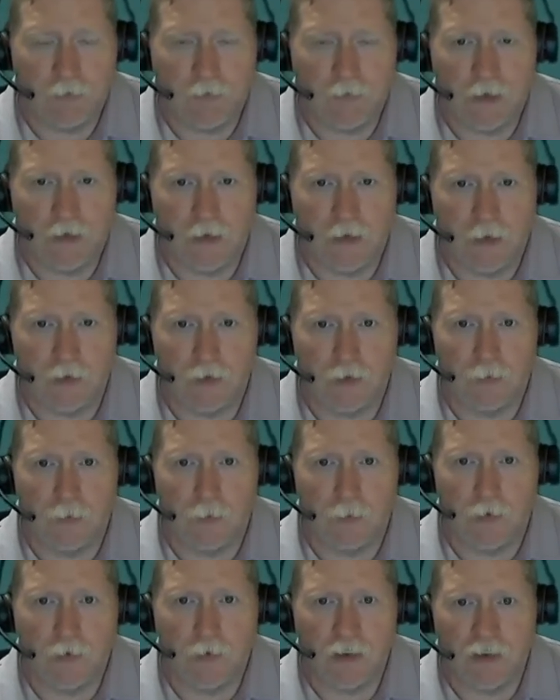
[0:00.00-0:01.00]
That was
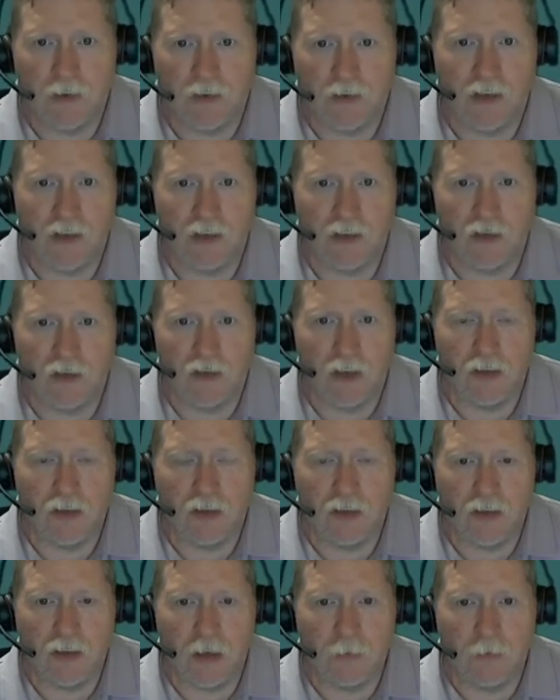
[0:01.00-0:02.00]
consent agenda
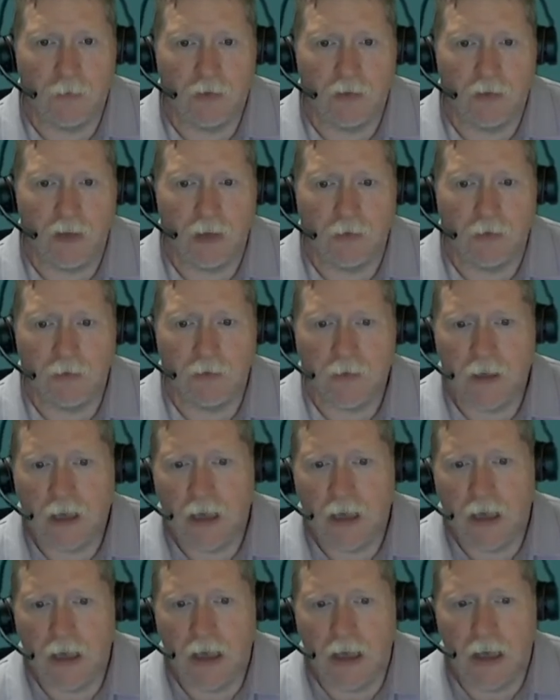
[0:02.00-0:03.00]
type stuff.
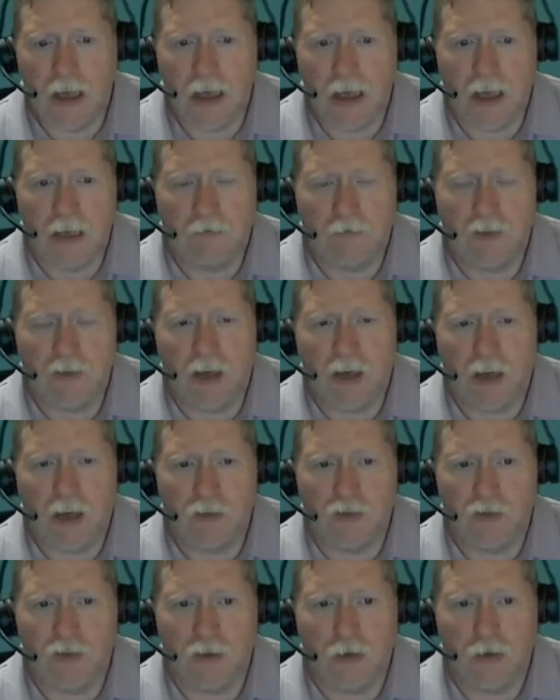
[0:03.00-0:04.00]
And they
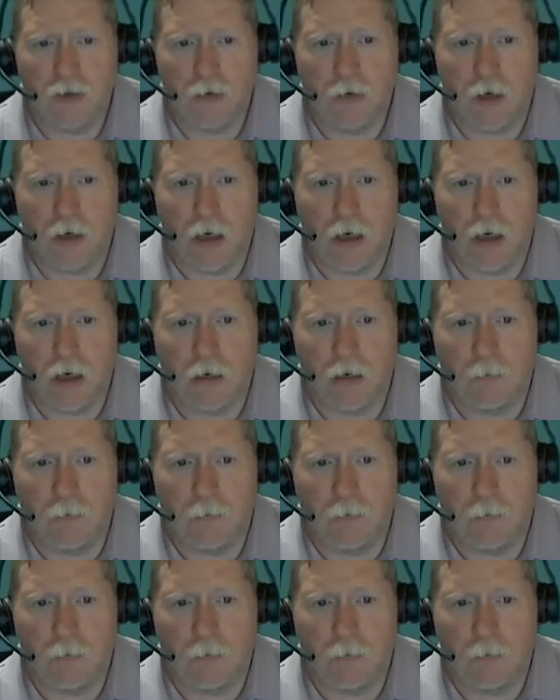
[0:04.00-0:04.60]
also